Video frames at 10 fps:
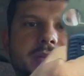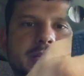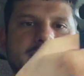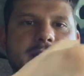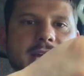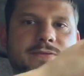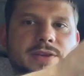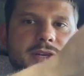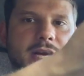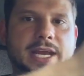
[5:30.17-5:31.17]
this knife in
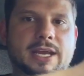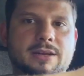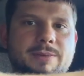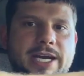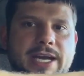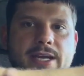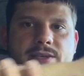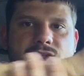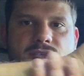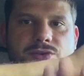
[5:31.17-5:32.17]
your hand and my hand
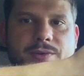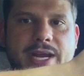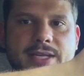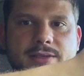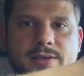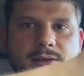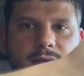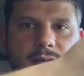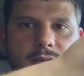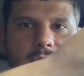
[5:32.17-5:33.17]
is straight,
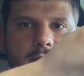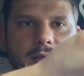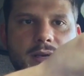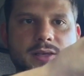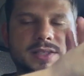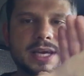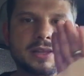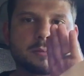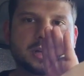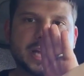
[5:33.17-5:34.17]
see how
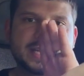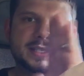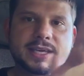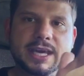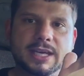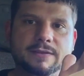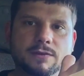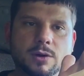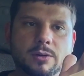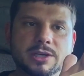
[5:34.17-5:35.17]
the blade's kicked
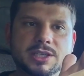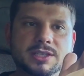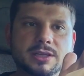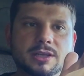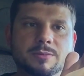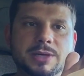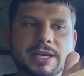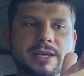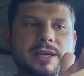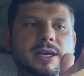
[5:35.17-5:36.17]
forward just a little
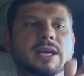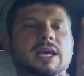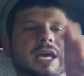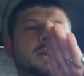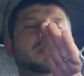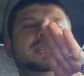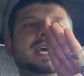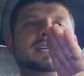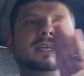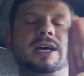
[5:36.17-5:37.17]
bit? And what
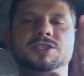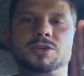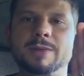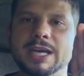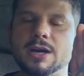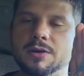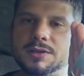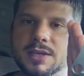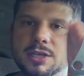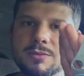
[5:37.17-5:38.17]
that does, you may
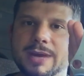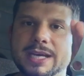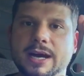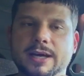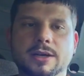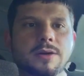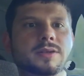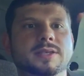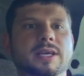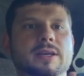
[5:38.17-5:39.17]
notice it, you may not
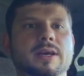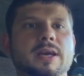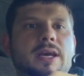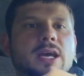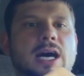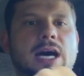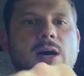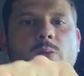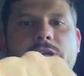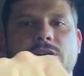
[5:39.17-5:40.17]
notice it.
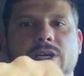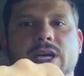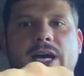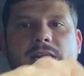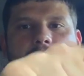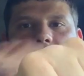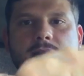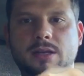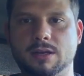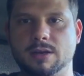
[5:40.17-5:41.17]
When you're cutting
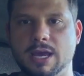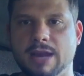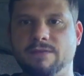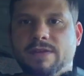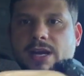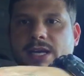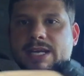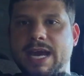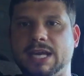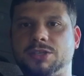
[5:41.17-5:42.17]
at a very
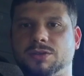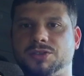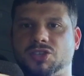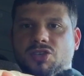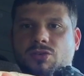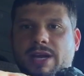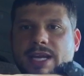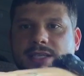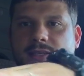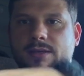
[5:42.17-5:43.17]
natural
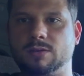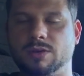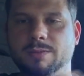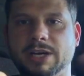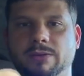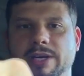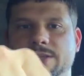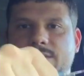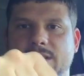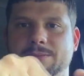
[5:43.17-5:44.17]
straight with my
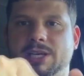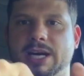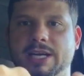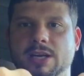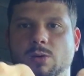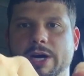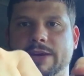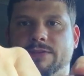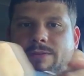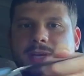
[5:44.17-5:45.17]
wrist and I'm cutting away
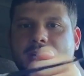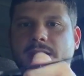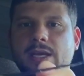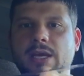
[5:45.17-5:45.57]
from me,